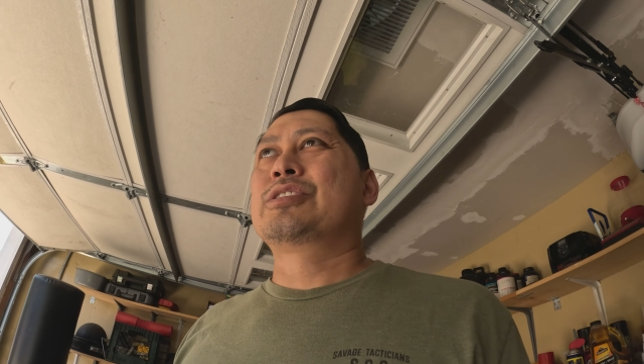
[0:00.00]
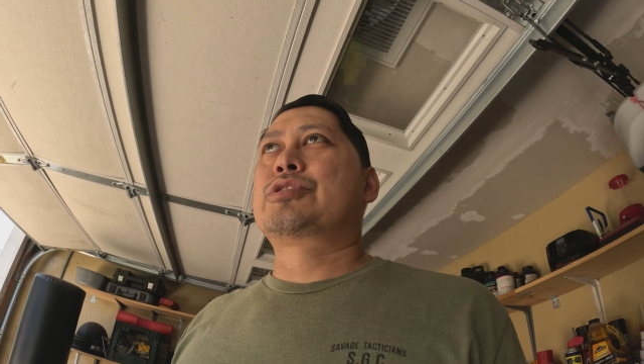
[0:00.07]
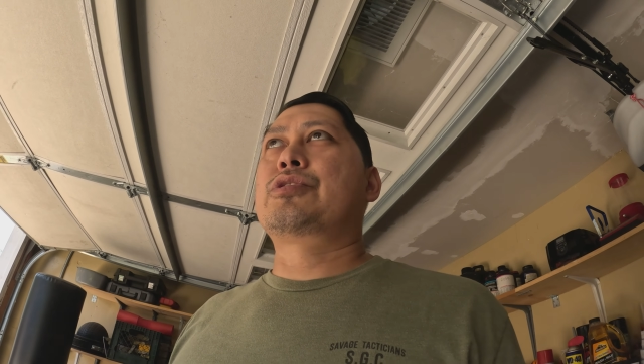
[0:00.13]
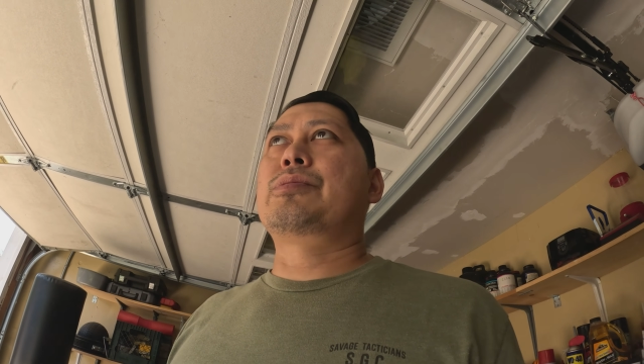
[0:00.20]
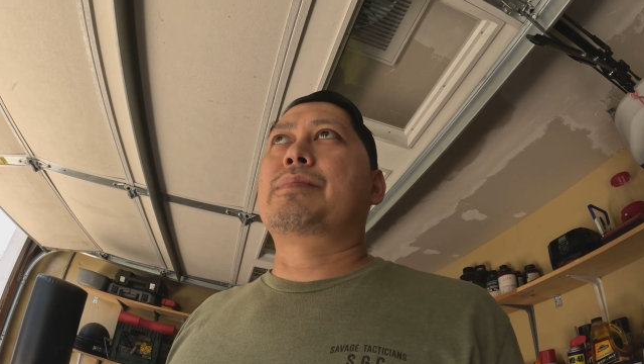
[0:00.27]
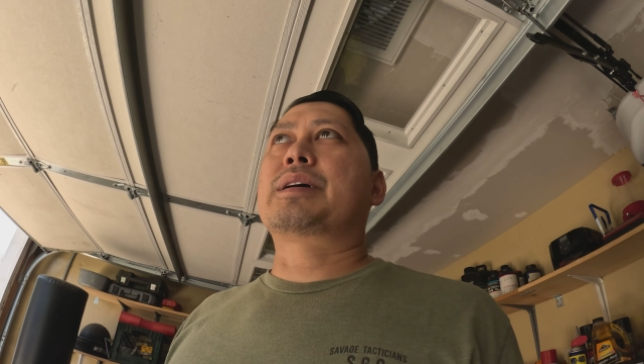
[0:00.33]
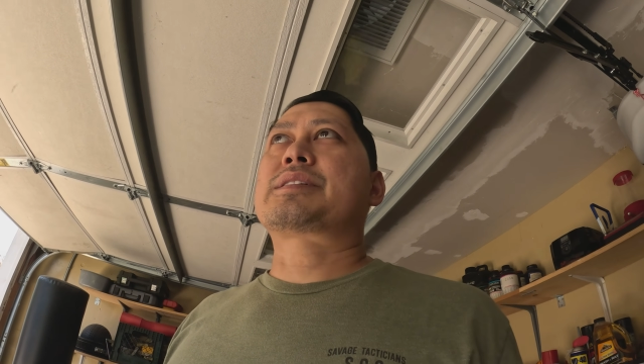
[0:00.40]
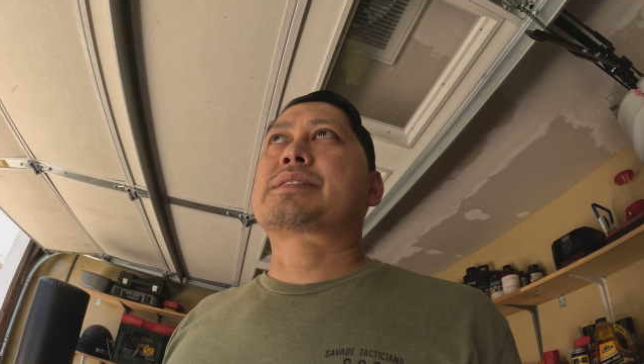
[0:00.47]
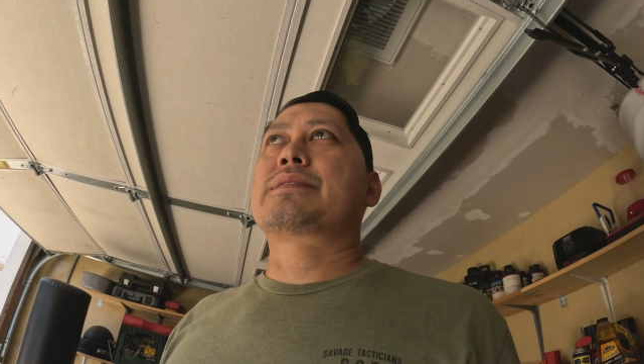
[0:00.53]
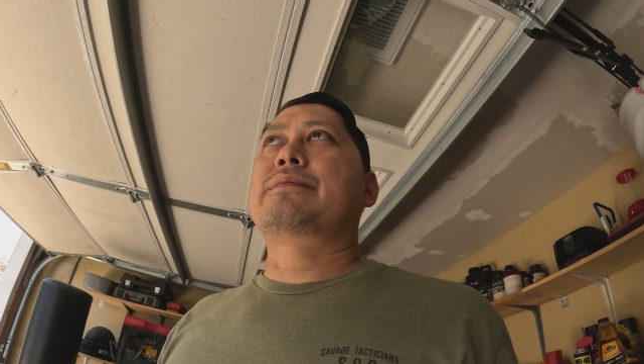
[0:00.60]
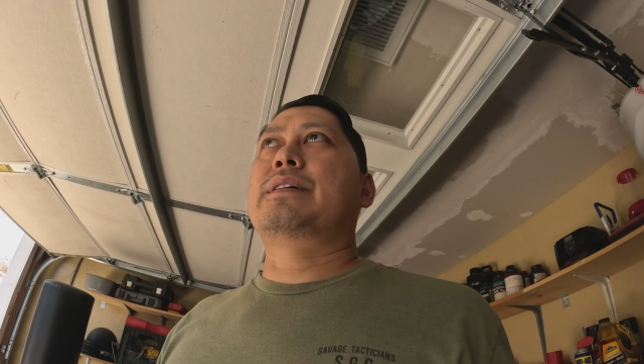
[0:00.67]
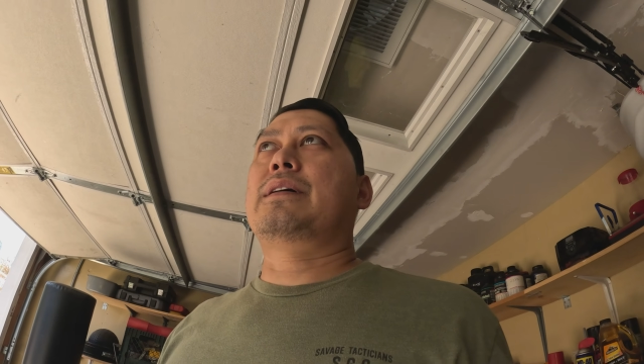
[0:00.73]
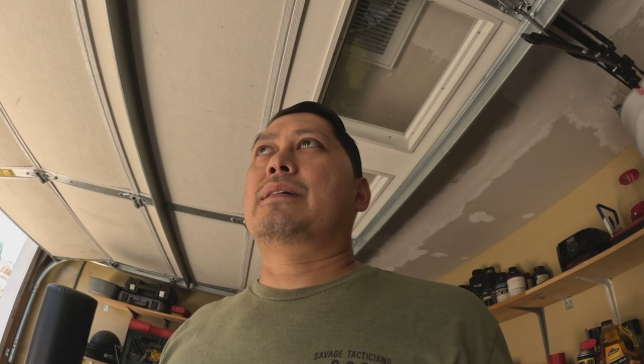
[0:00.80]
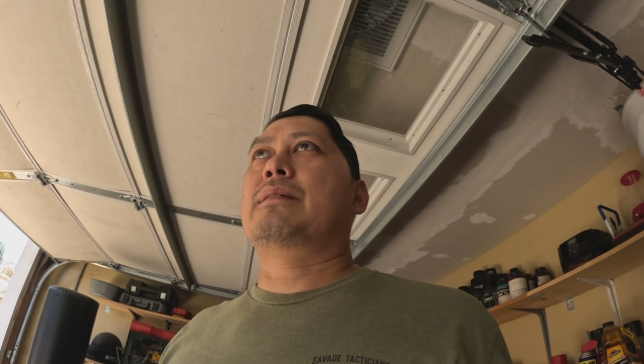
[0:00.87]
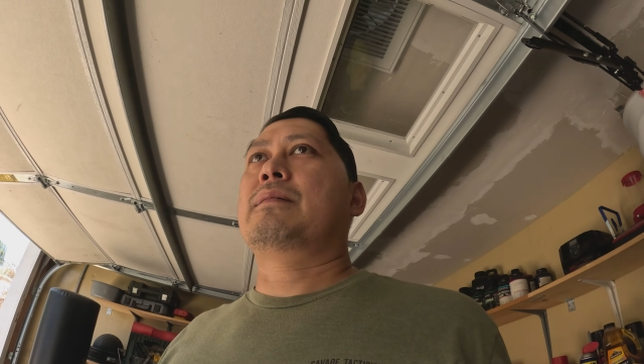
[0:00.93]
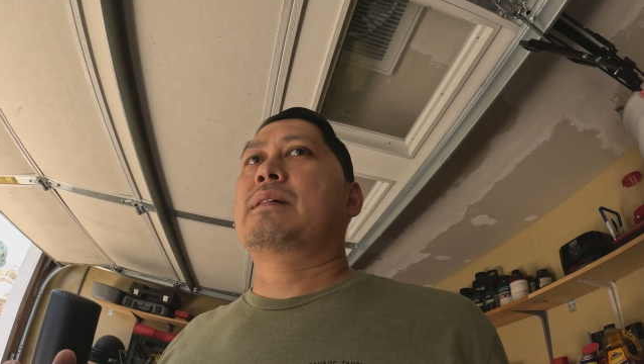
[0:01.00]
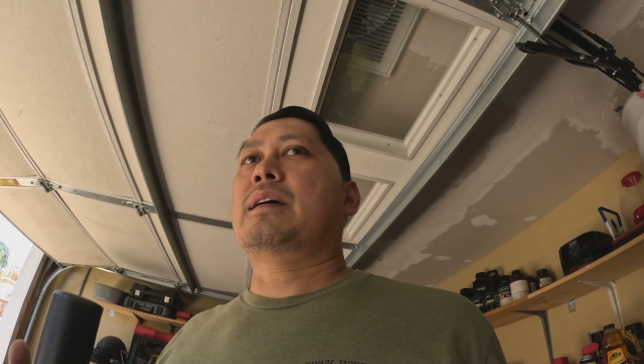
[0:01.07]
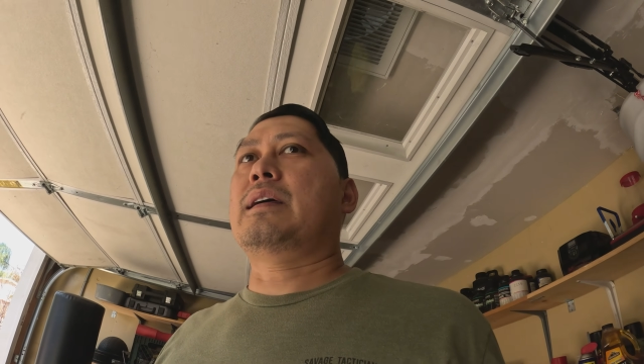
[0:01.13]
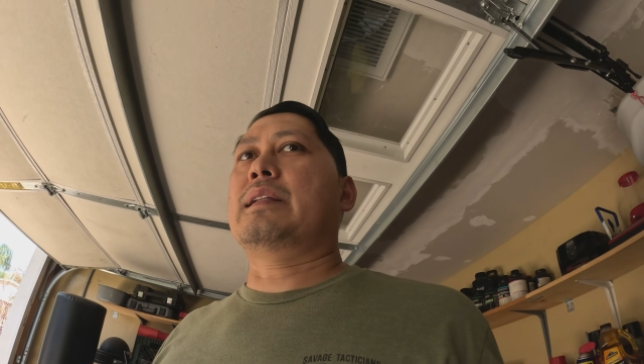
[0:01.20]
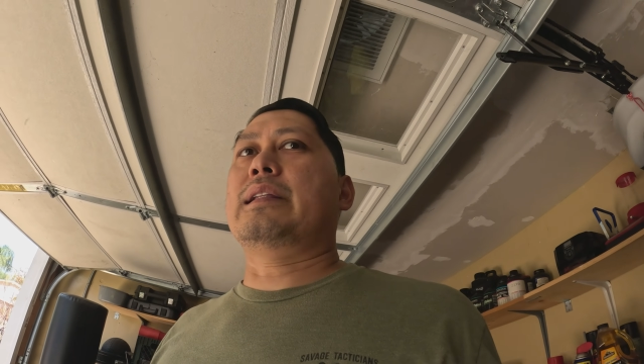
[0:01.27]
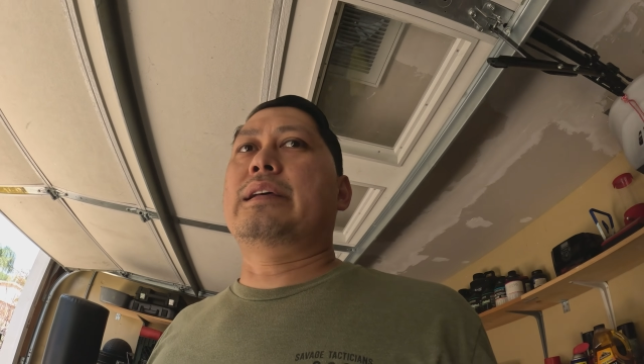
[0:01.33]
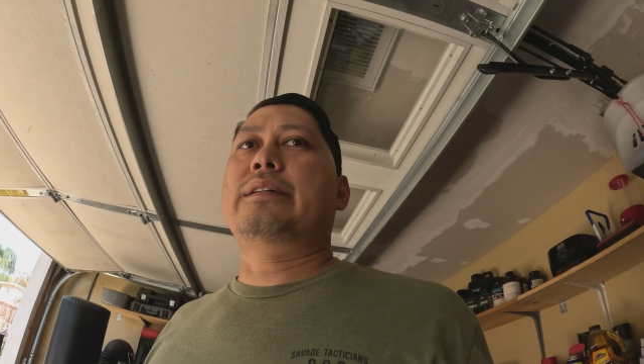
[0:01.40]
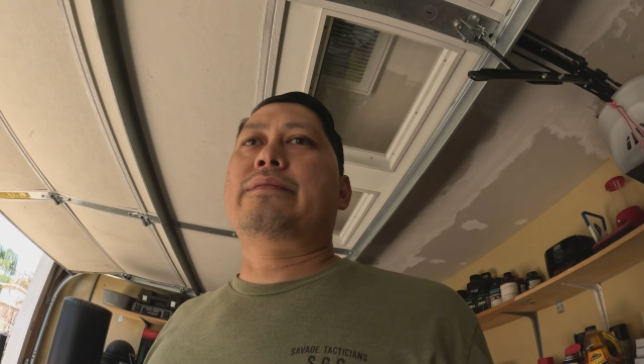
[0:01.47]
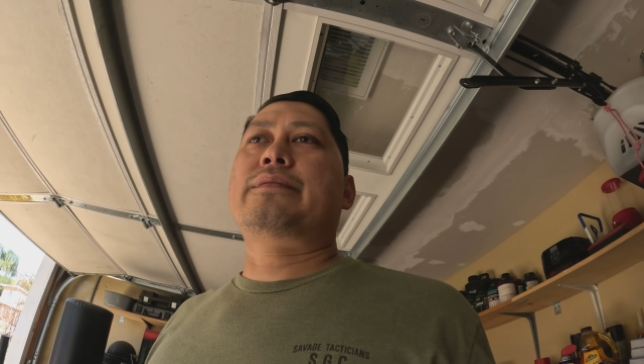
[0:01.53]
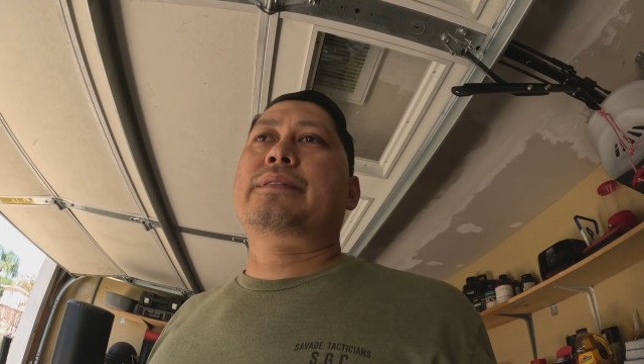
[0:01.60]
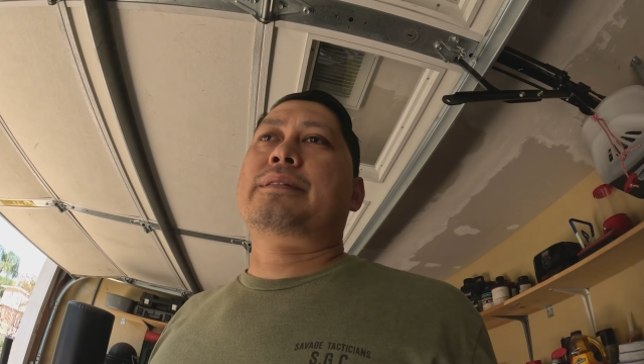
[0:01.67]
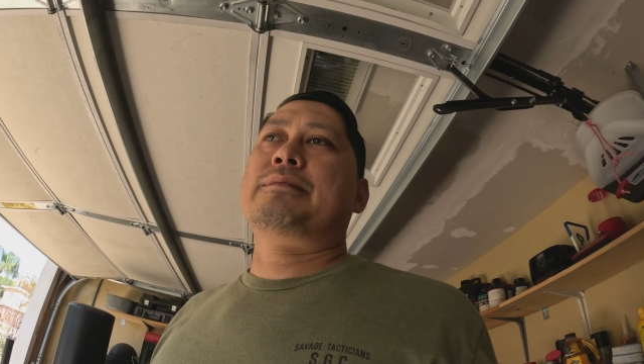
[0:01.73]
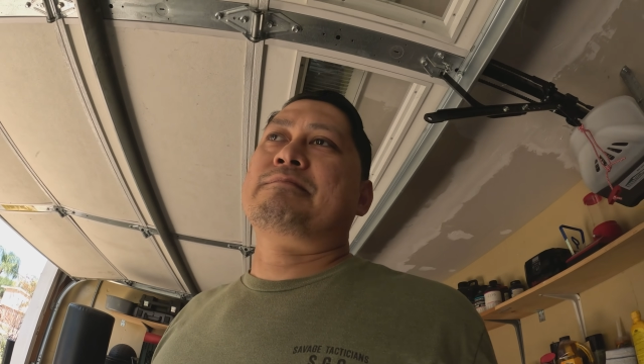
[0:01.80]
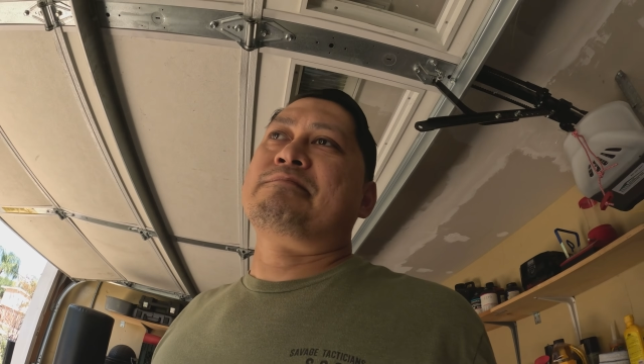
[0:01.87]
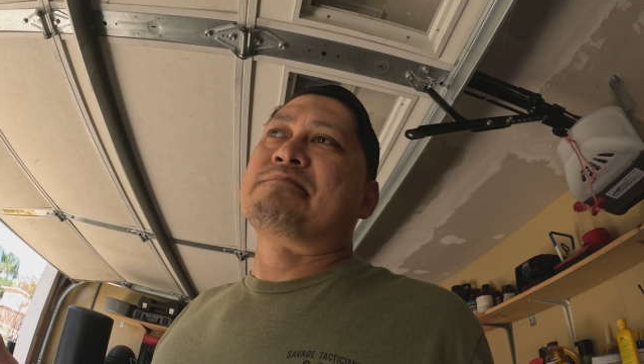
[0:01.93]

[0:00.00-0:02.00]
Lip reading: too much of a lift.